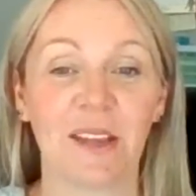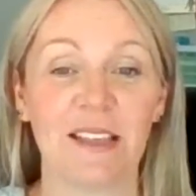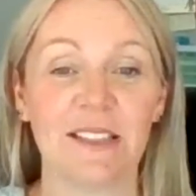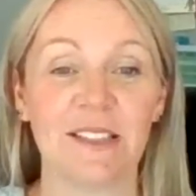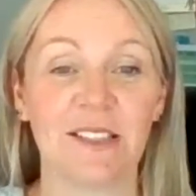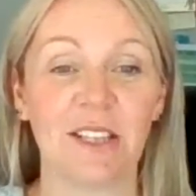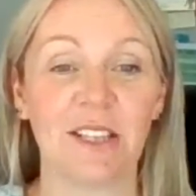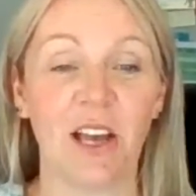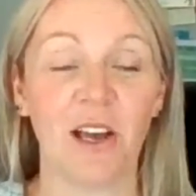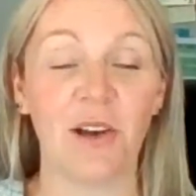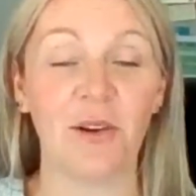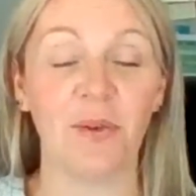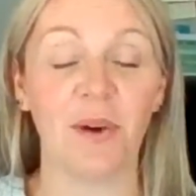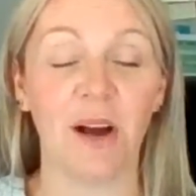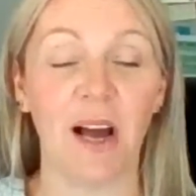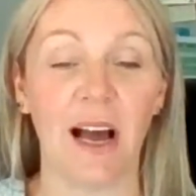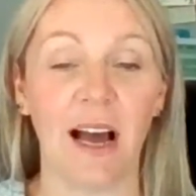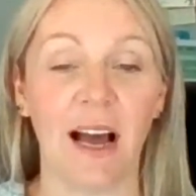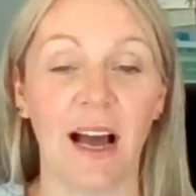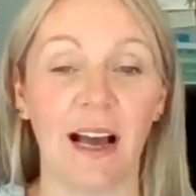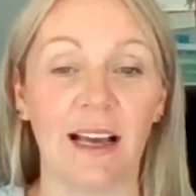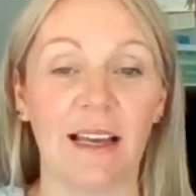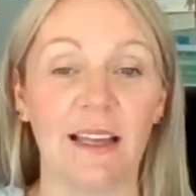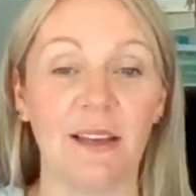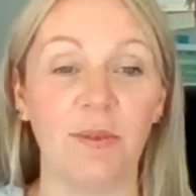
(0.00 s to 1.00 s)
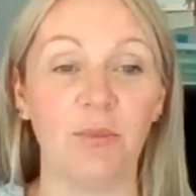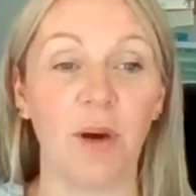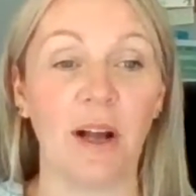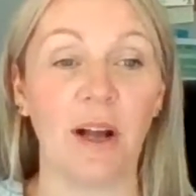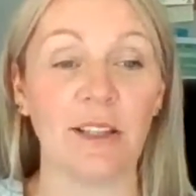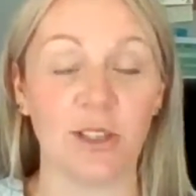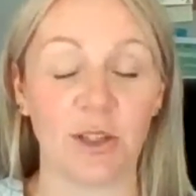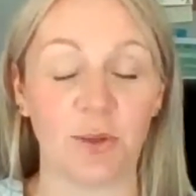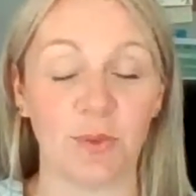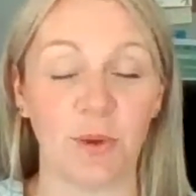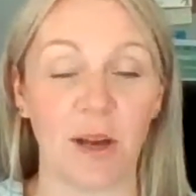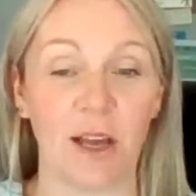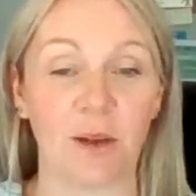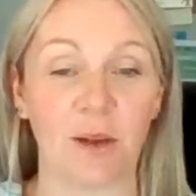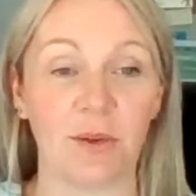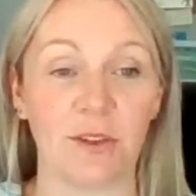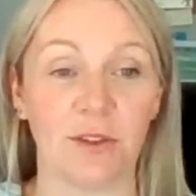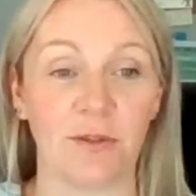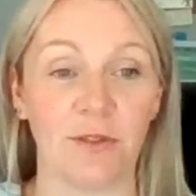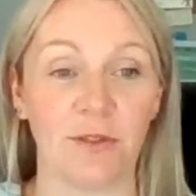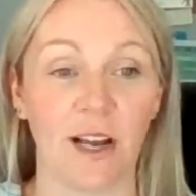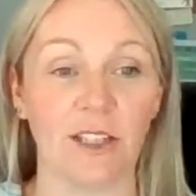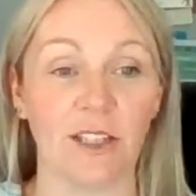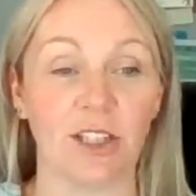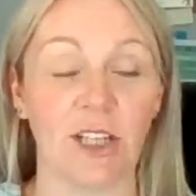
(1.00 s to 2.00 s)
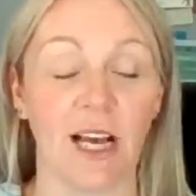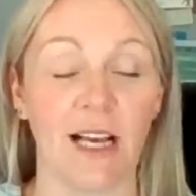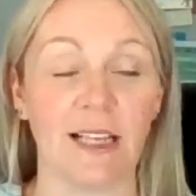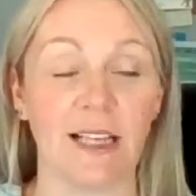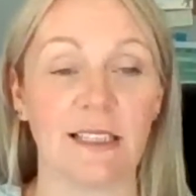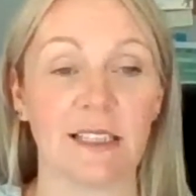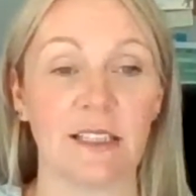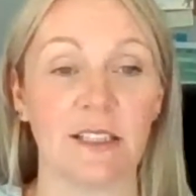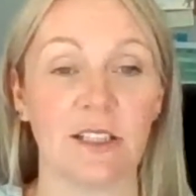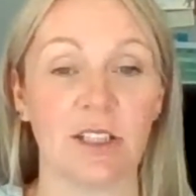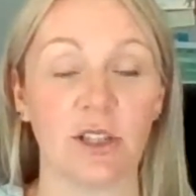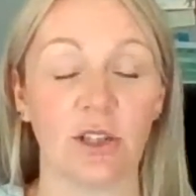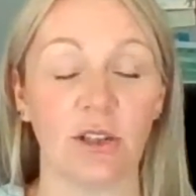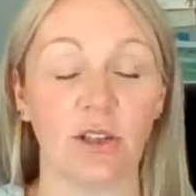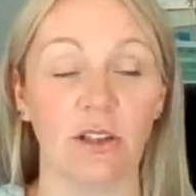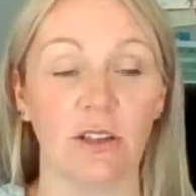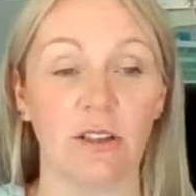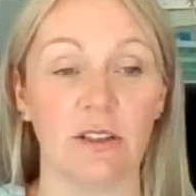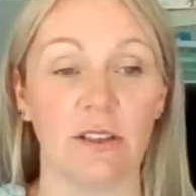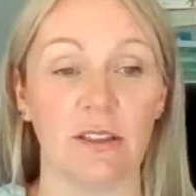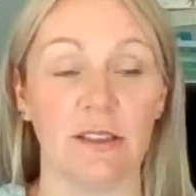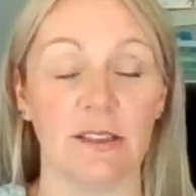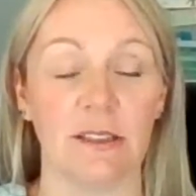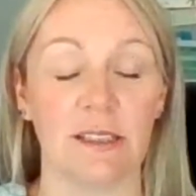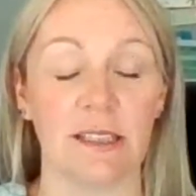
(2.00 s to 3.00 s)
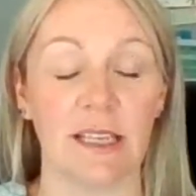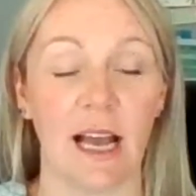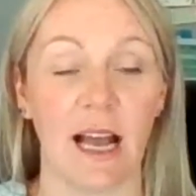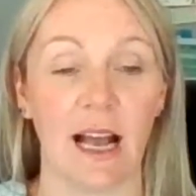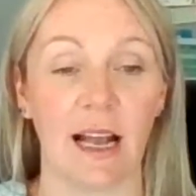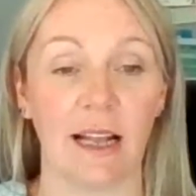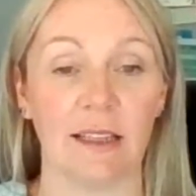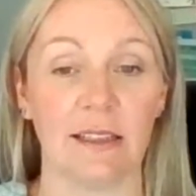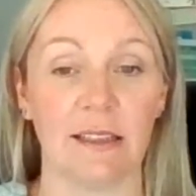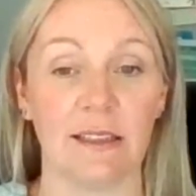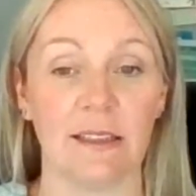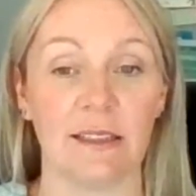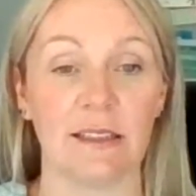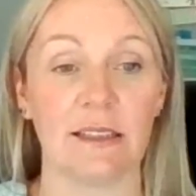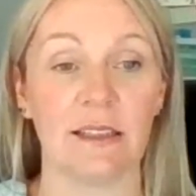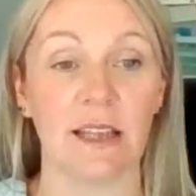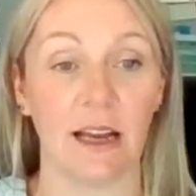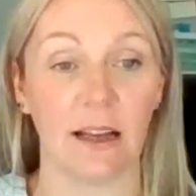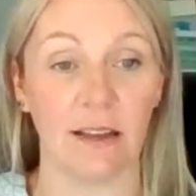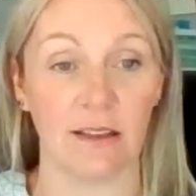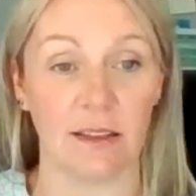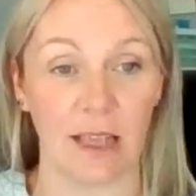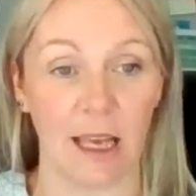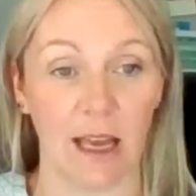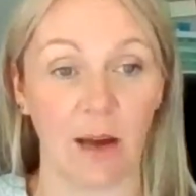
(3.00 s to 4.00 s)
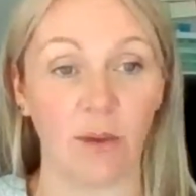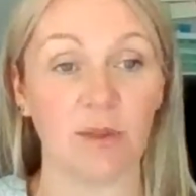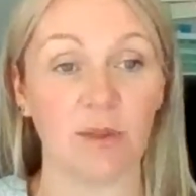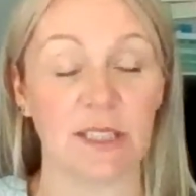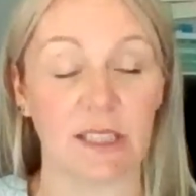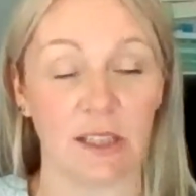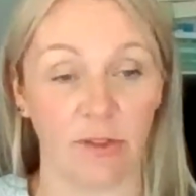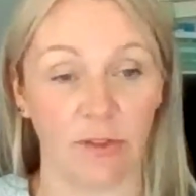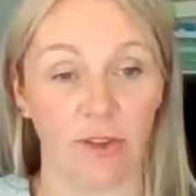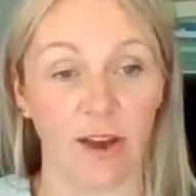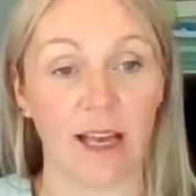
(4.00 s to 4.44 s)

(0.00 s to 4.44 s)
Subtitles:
So I went to work with a franchise consultant, and that was the